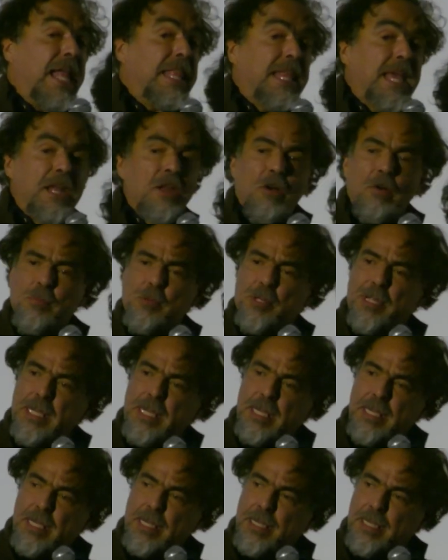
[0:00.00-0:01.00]
And then
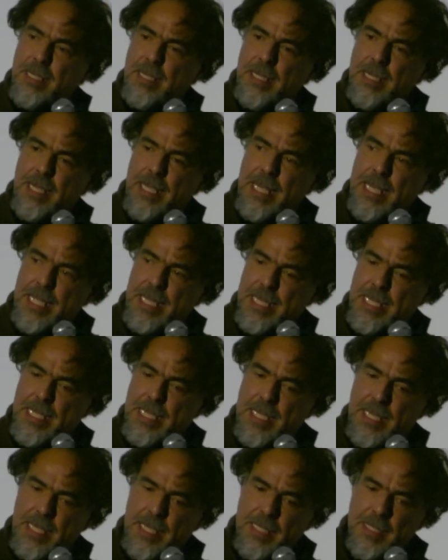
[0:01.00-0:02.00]
obviously, in
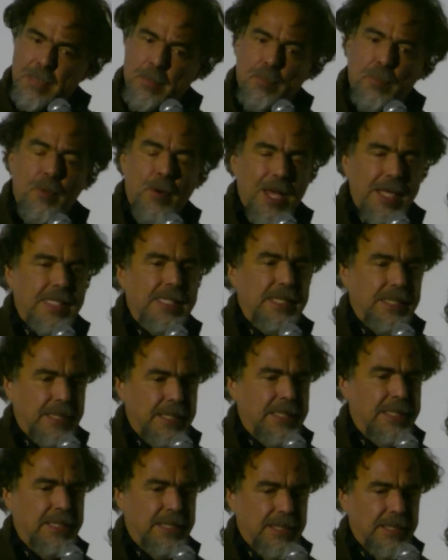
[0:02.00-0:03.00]
the
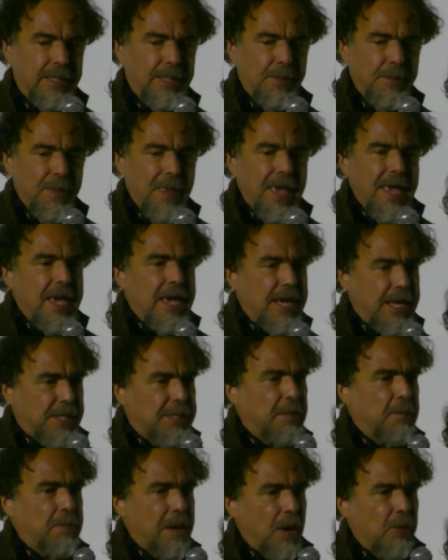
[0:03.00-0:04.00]
present,
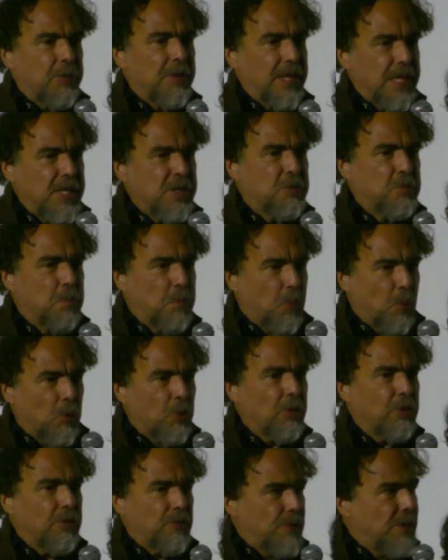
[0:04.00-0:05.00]
is about this
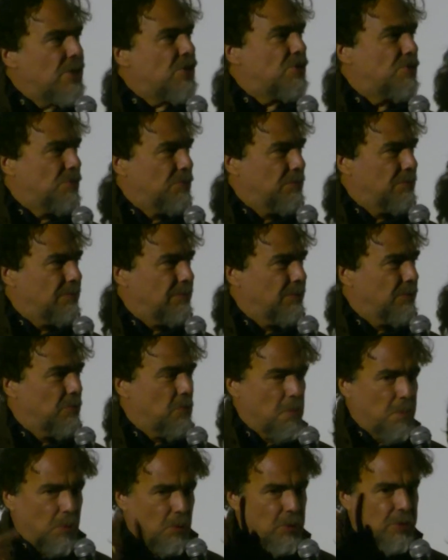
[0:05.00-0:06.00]
border issue.
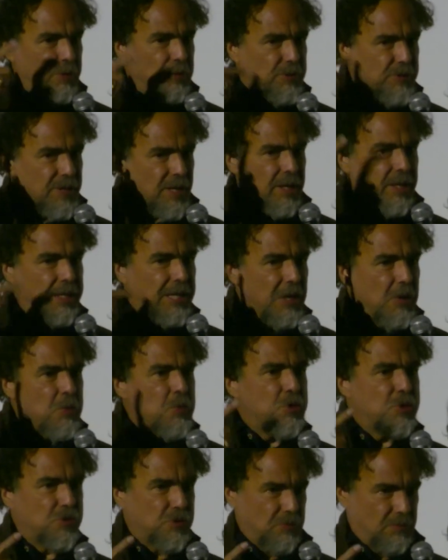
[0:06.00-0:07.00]
You know, borders are an
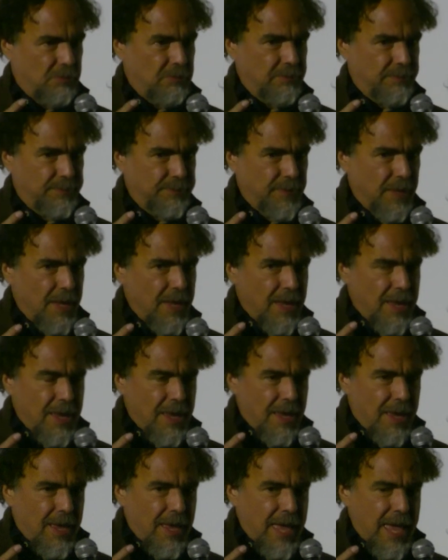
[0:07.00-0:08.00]
illusion.
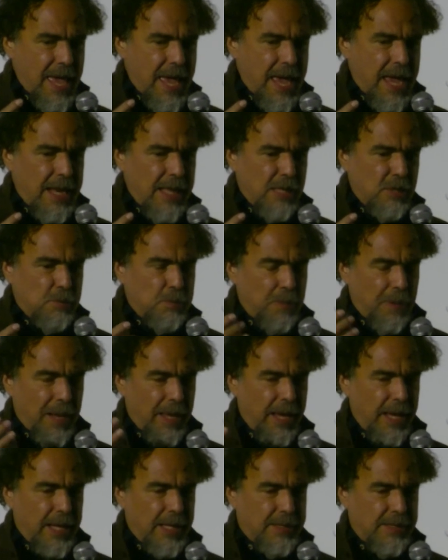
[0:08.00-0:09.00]
And he's
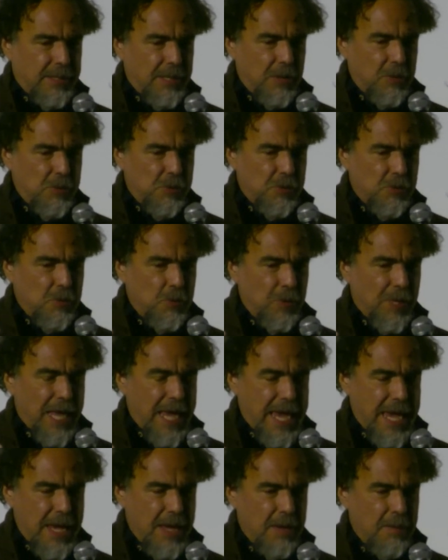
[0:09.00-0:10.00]
playing as an illusion
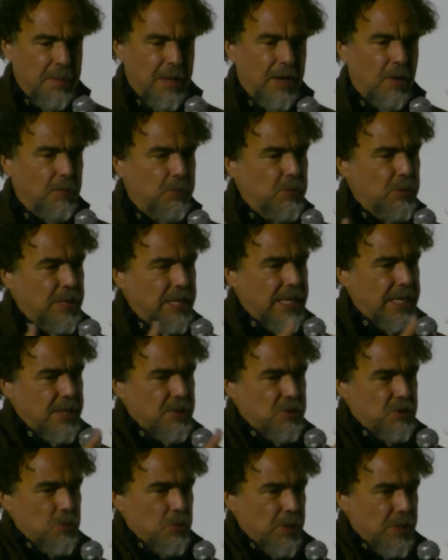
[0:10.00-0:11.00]
with him, and obviously
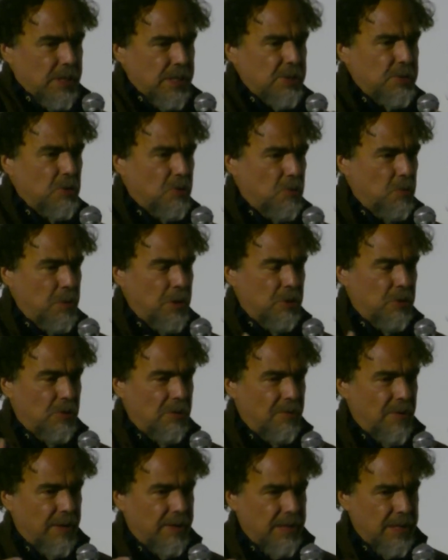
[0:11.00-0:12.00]
he's doing this
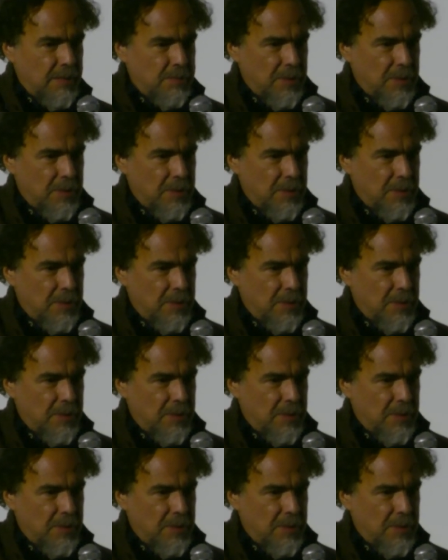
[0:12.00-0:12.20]
documentary about